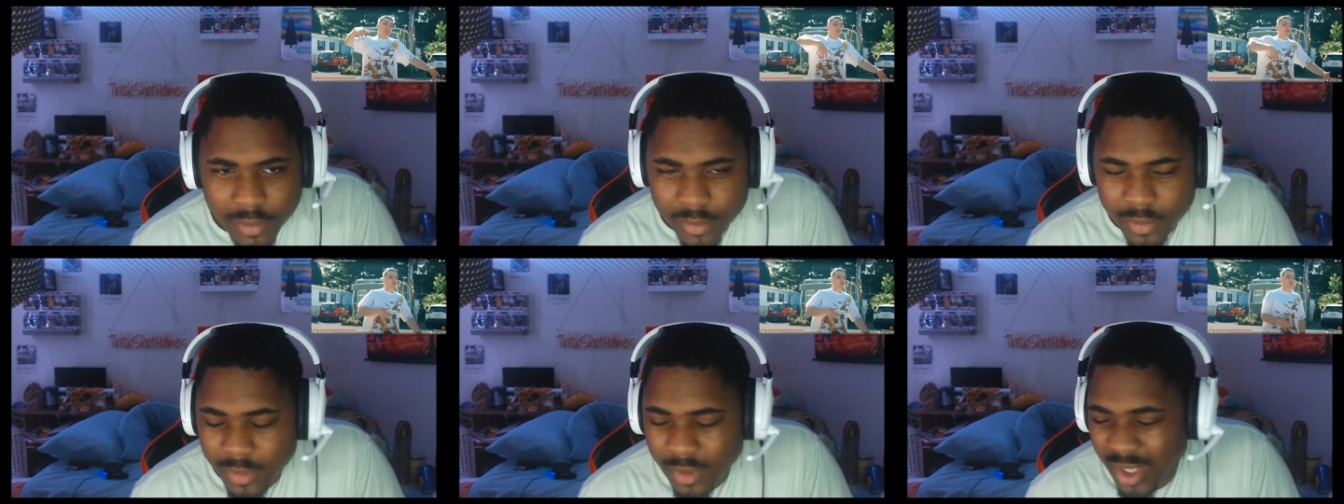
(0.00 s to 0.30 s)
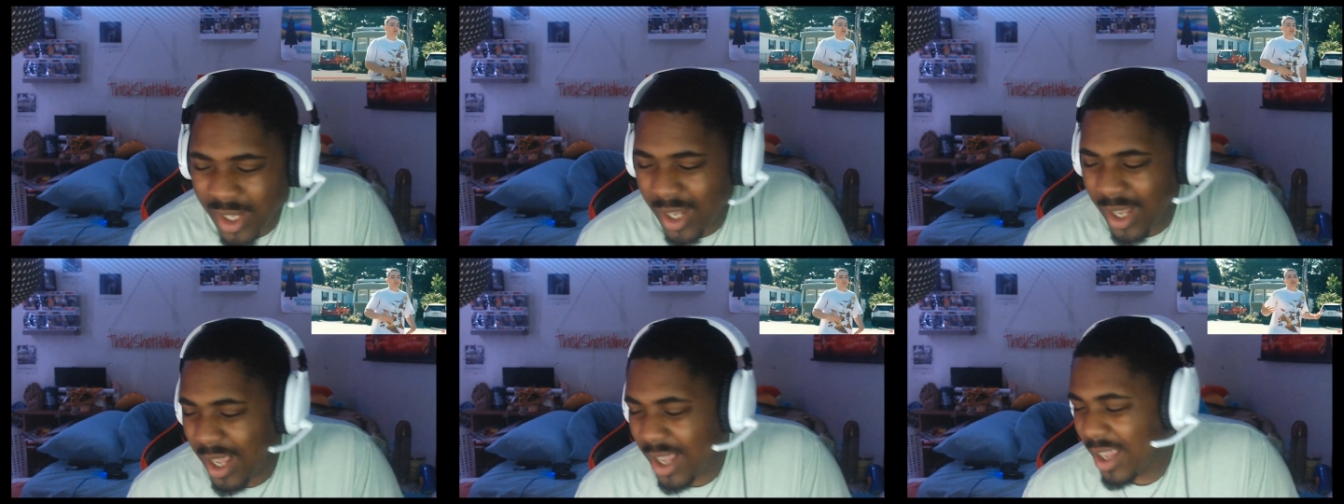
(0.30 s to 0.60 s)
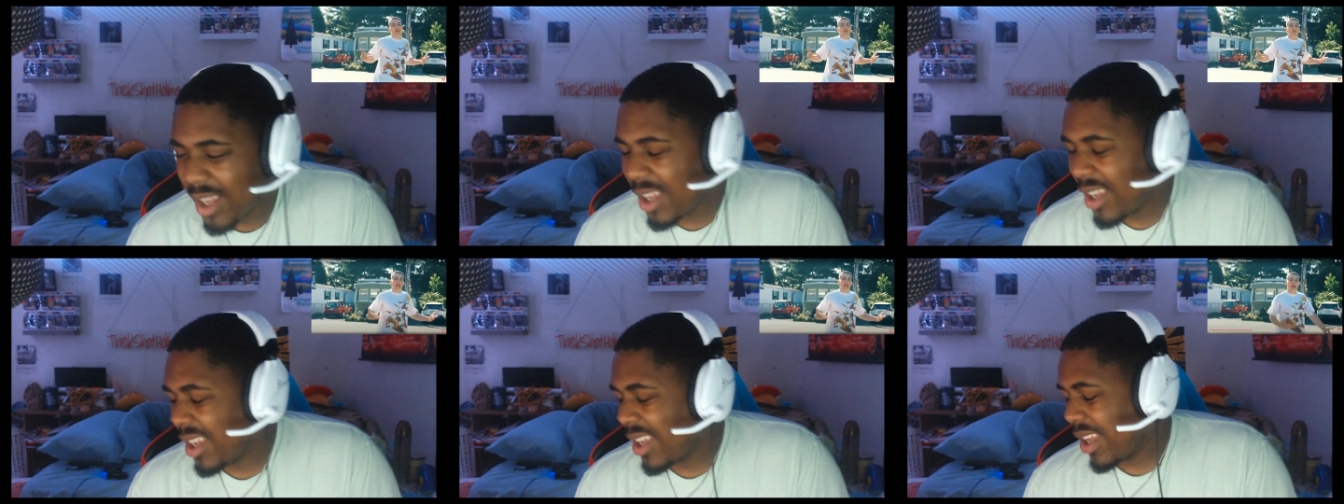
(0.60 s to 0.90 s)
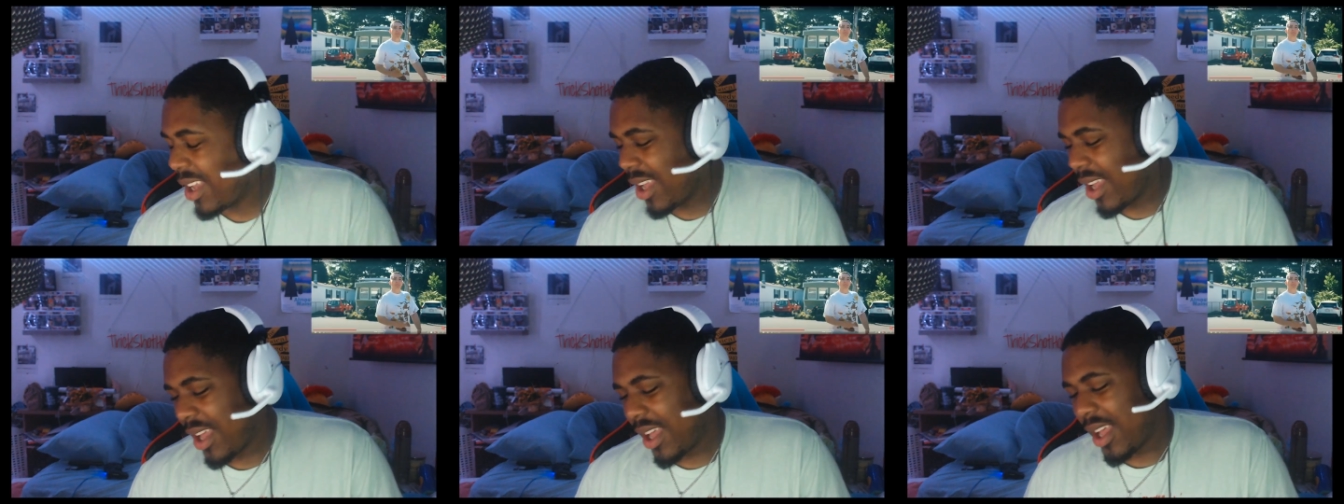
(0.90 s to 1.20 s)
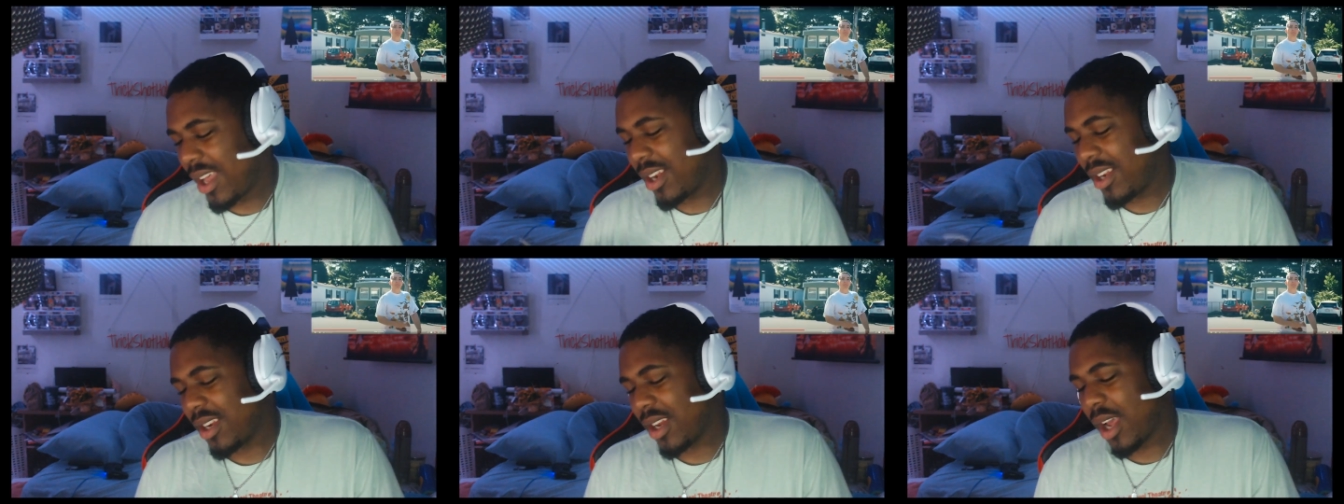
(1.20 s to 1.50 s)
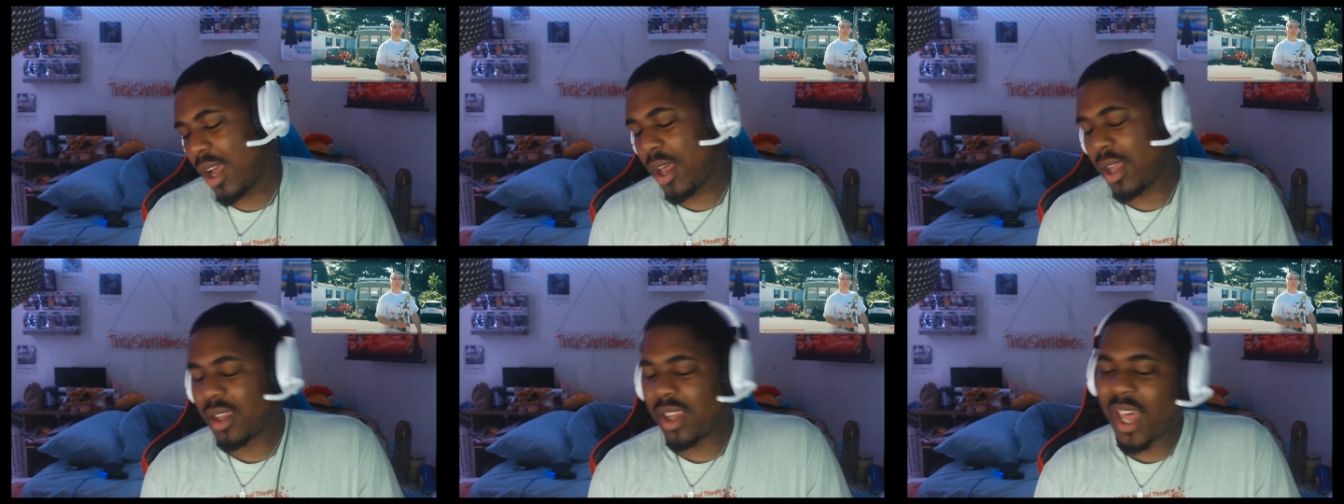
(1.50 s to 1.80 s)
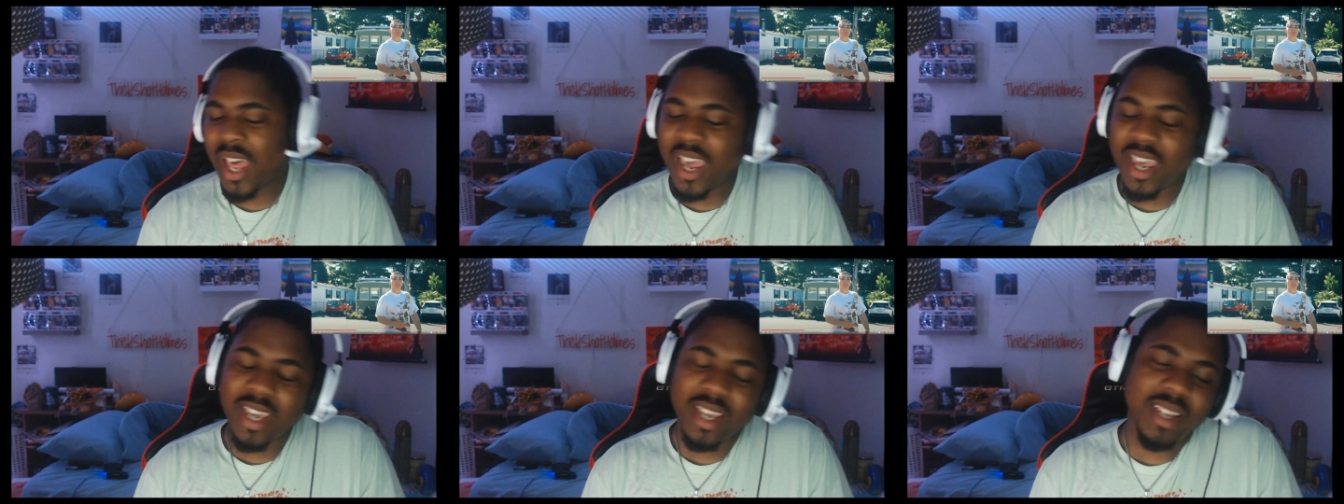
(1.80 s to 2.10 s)
that's too much, but I'm gay
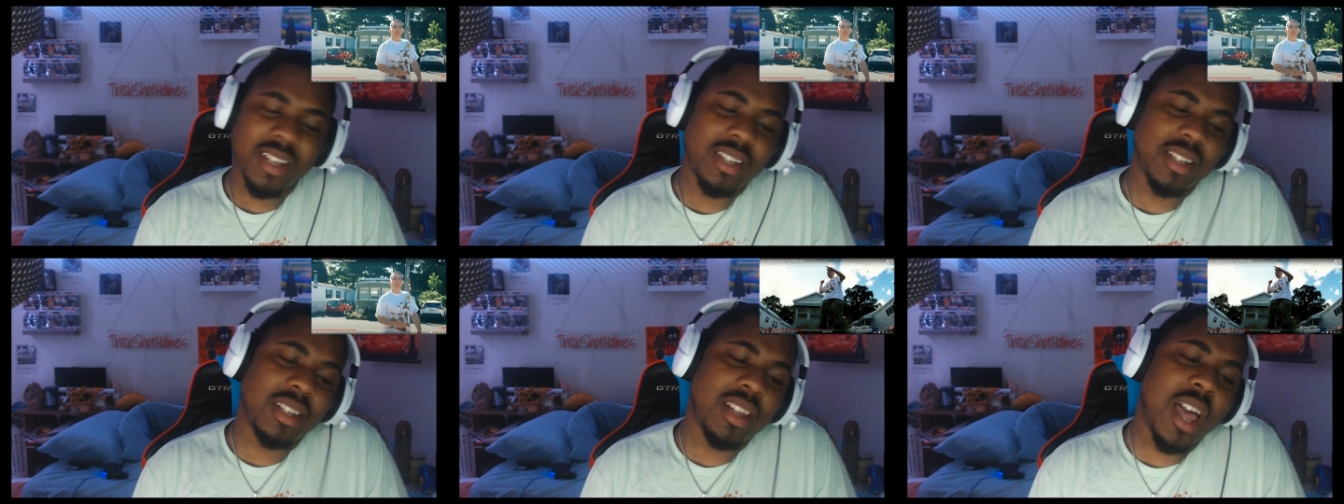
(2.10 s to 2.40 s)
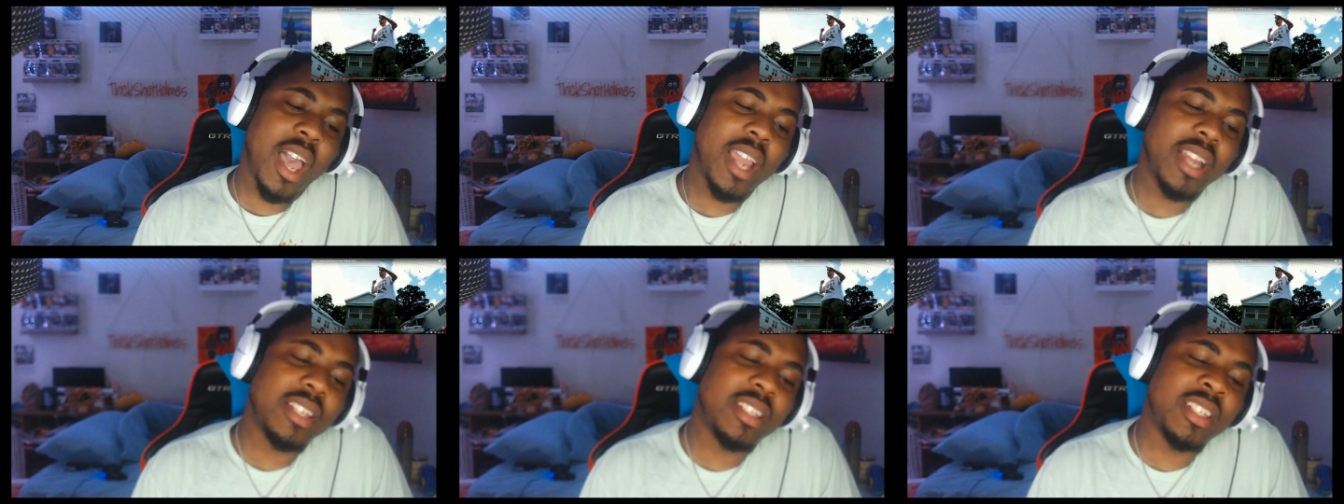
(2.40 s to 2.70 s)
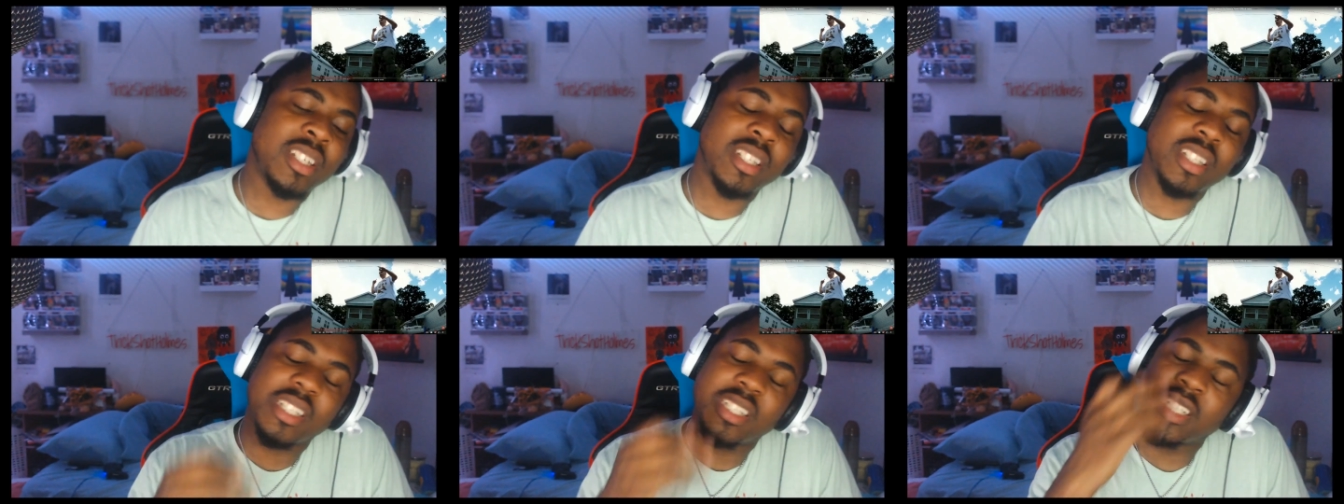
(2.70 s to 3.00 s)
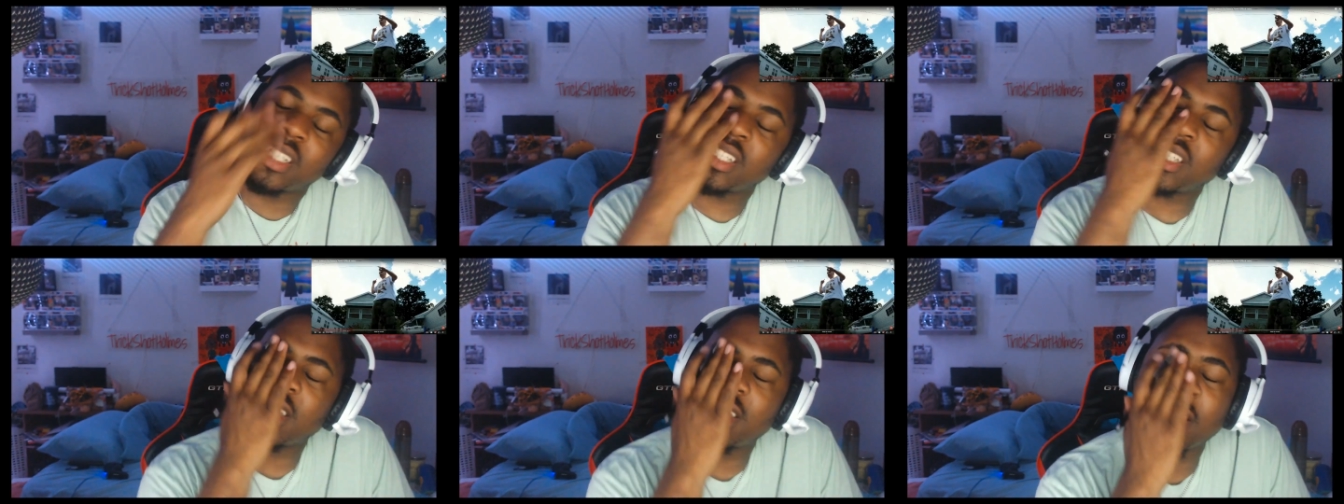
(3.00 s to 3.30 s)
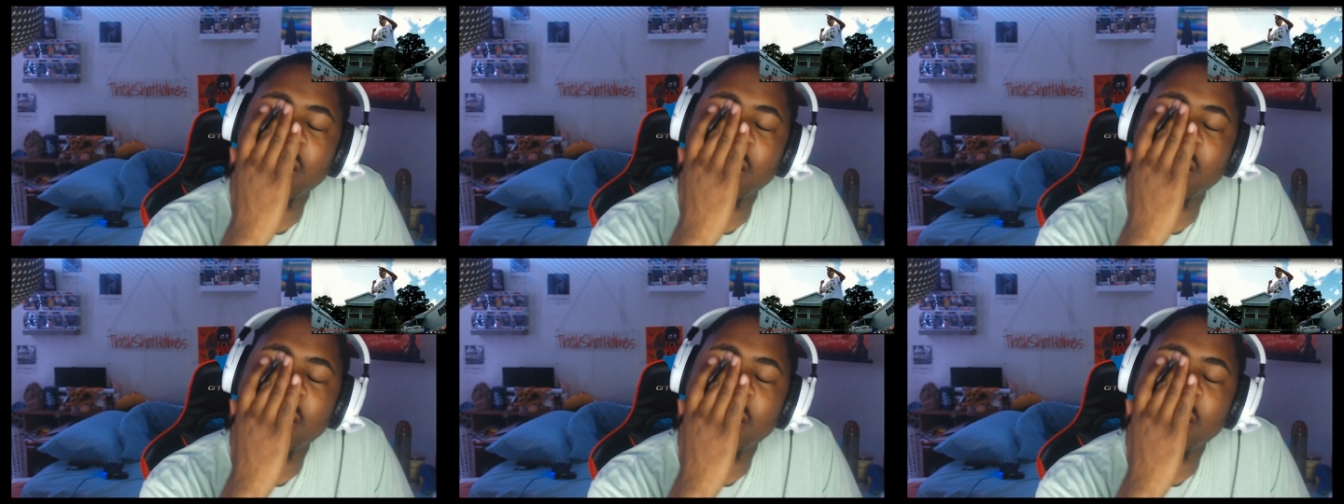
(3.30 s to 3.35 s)
like like j- just the,